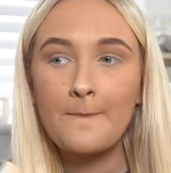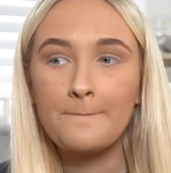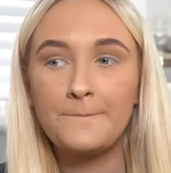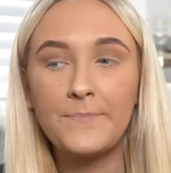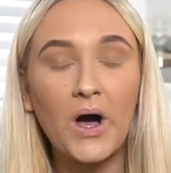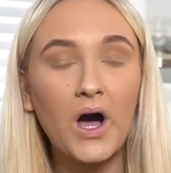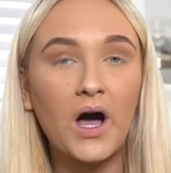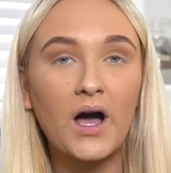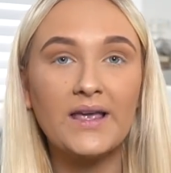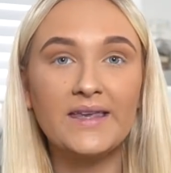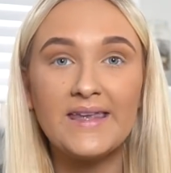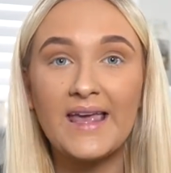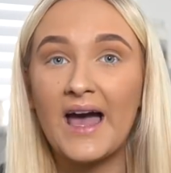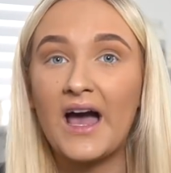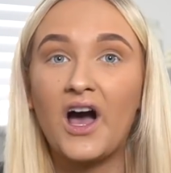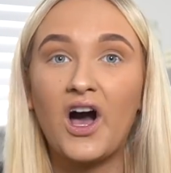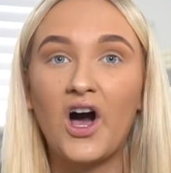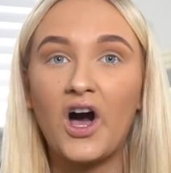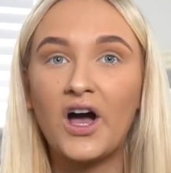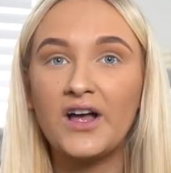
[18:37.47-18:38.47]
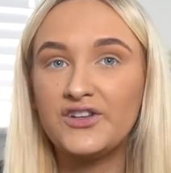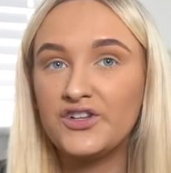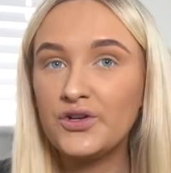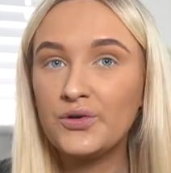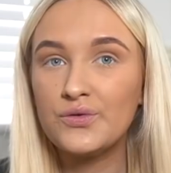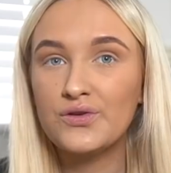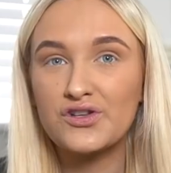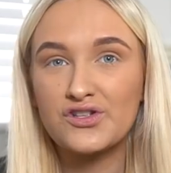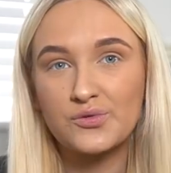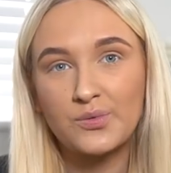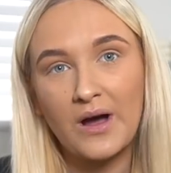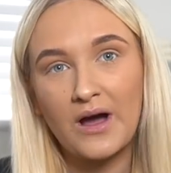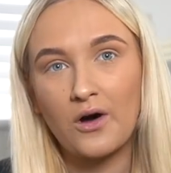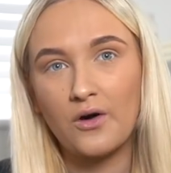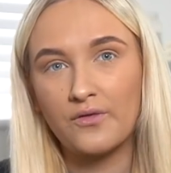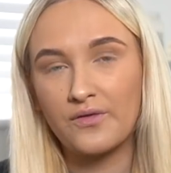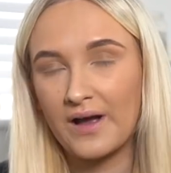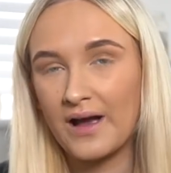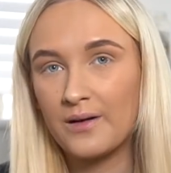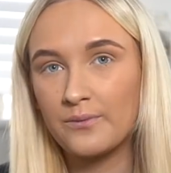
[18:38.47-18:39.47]
But yeah, I do swear
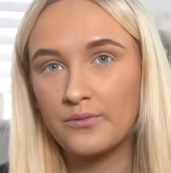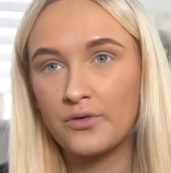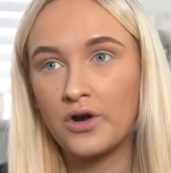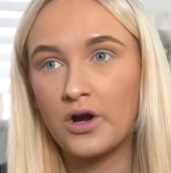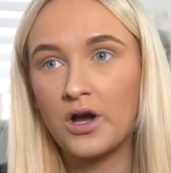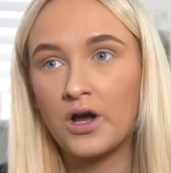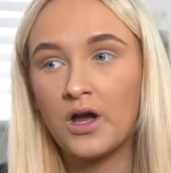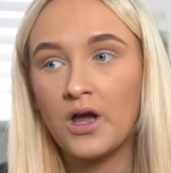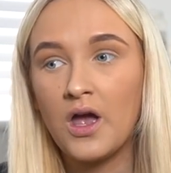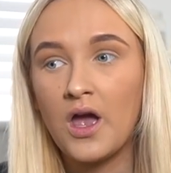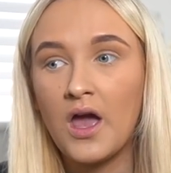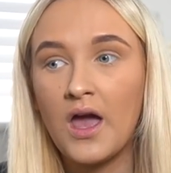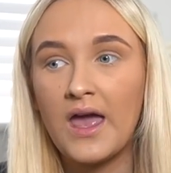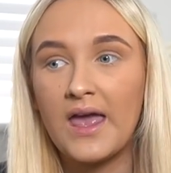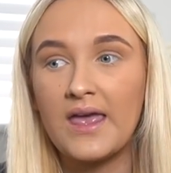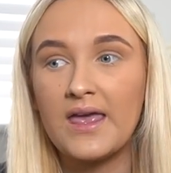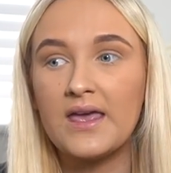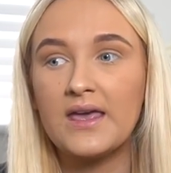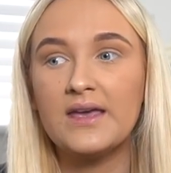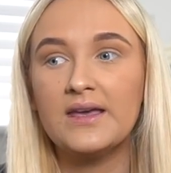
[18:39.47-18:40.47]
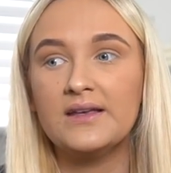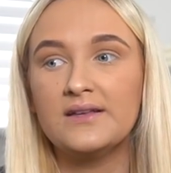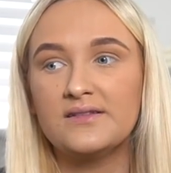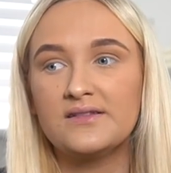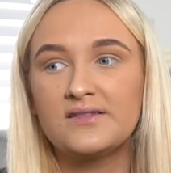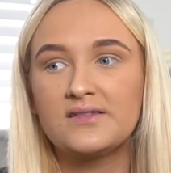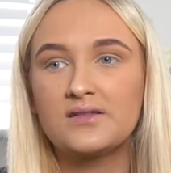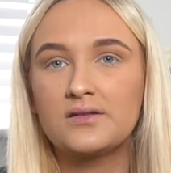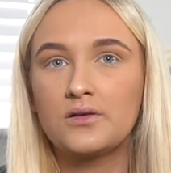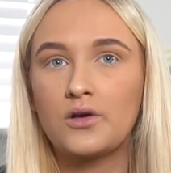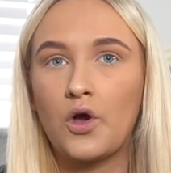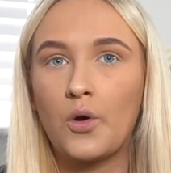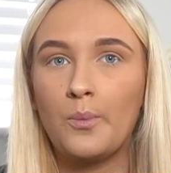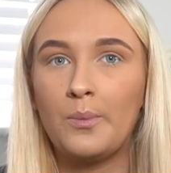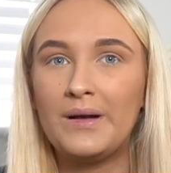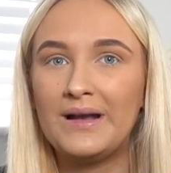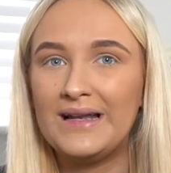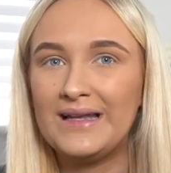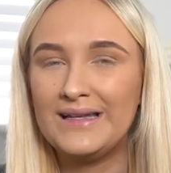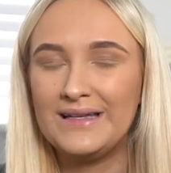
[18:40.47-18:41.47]
off camera. It is
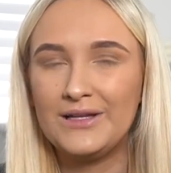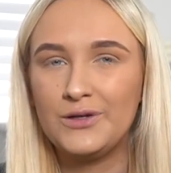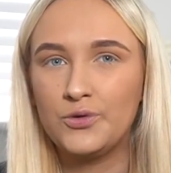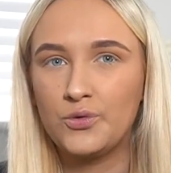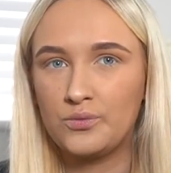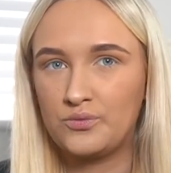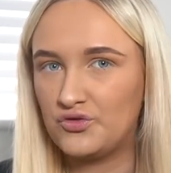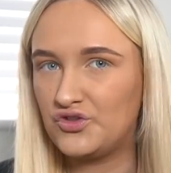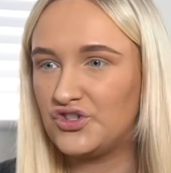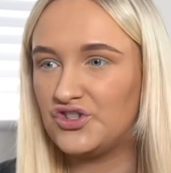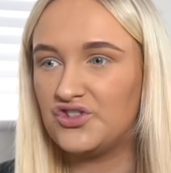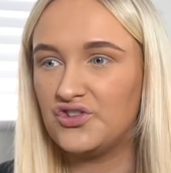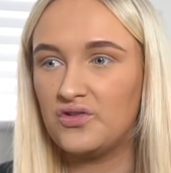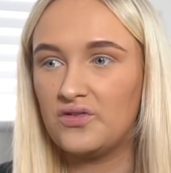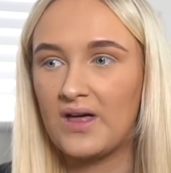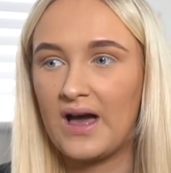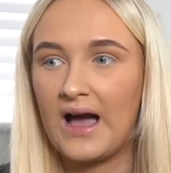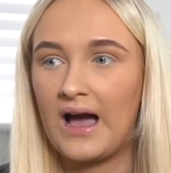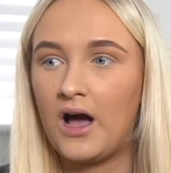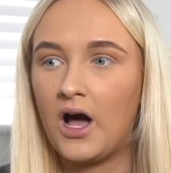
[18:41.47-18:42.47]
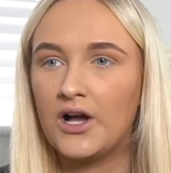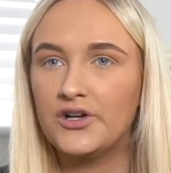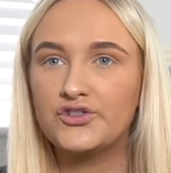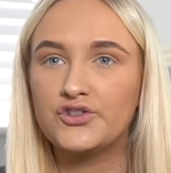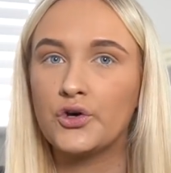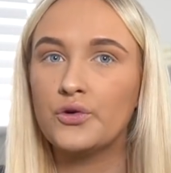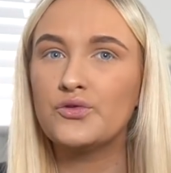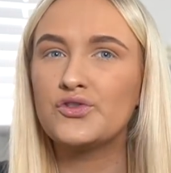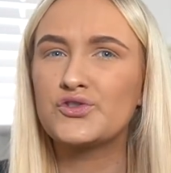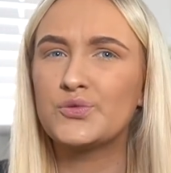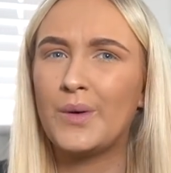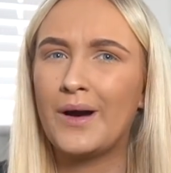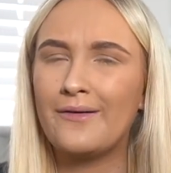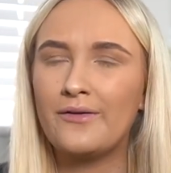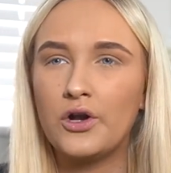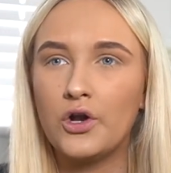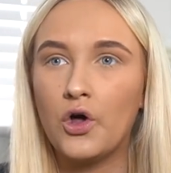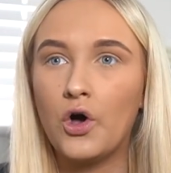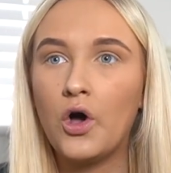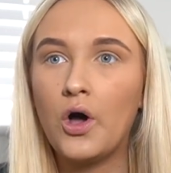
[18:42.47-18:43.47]
completely normal to do that. I don't
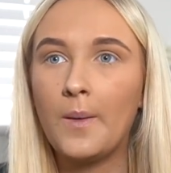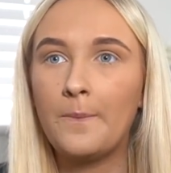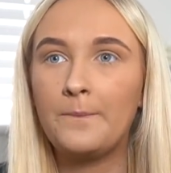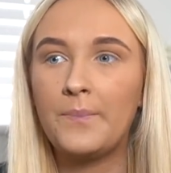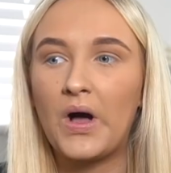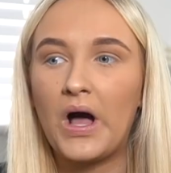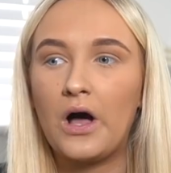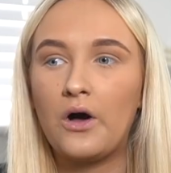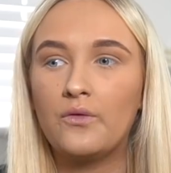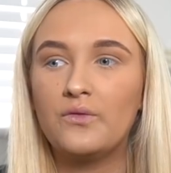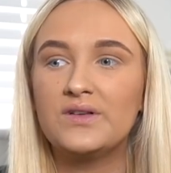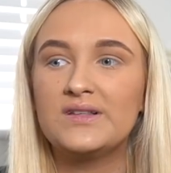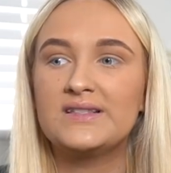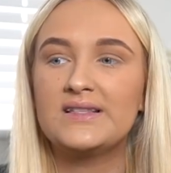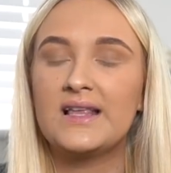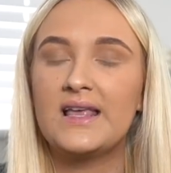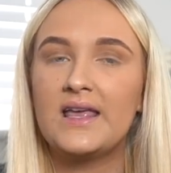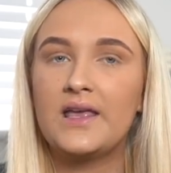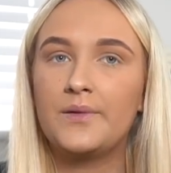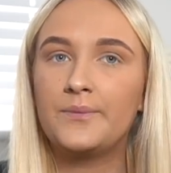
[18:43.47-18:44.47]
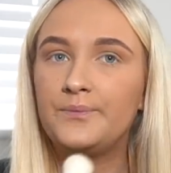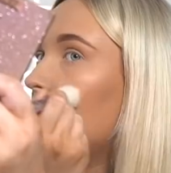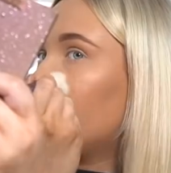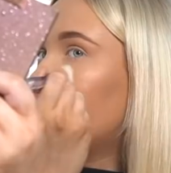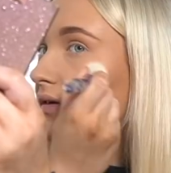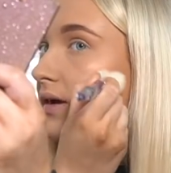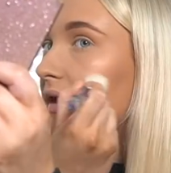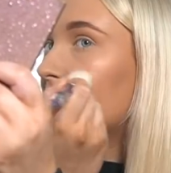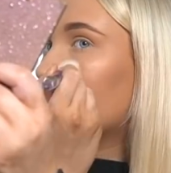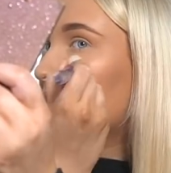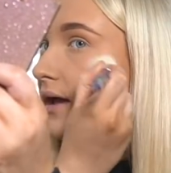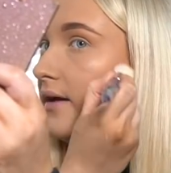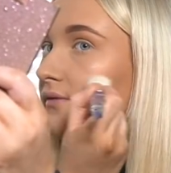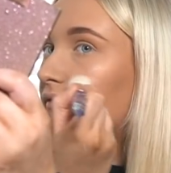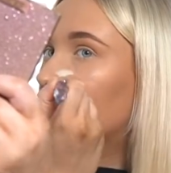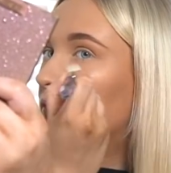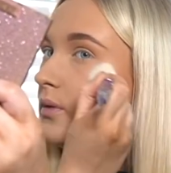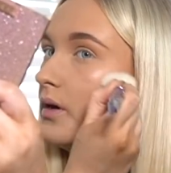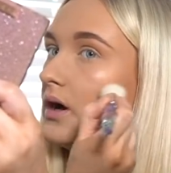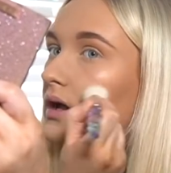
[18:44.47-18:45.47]
swear a lot, but obviously I feel like
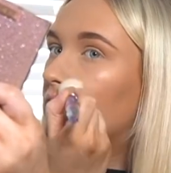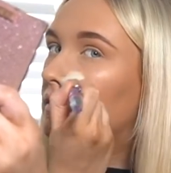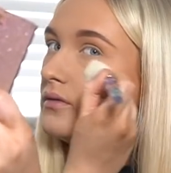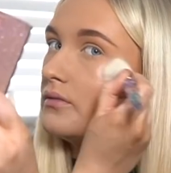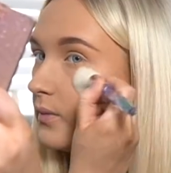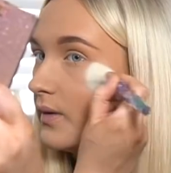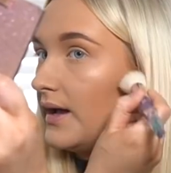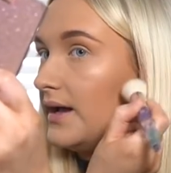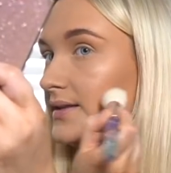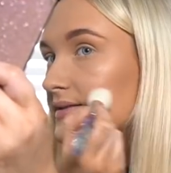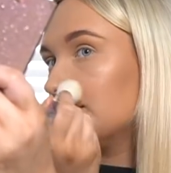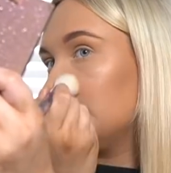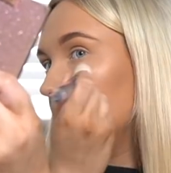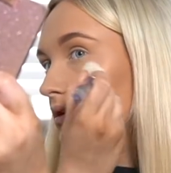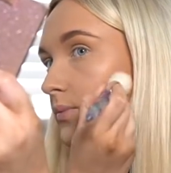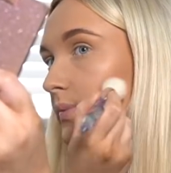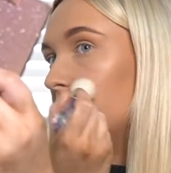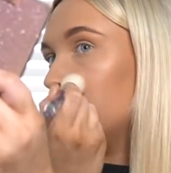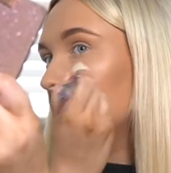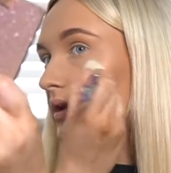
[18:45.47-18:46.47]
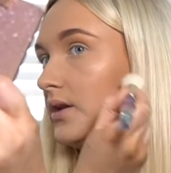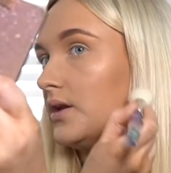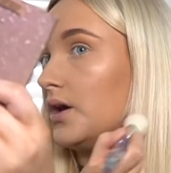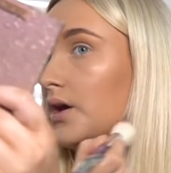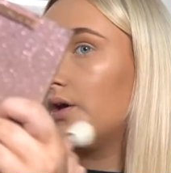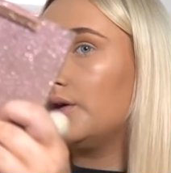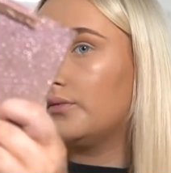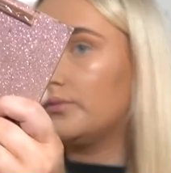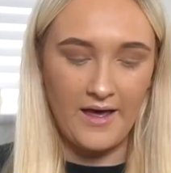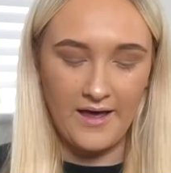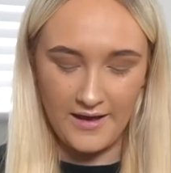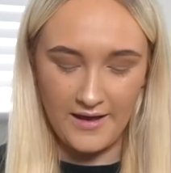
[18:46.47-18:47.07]
everyone swears a little bit, you know.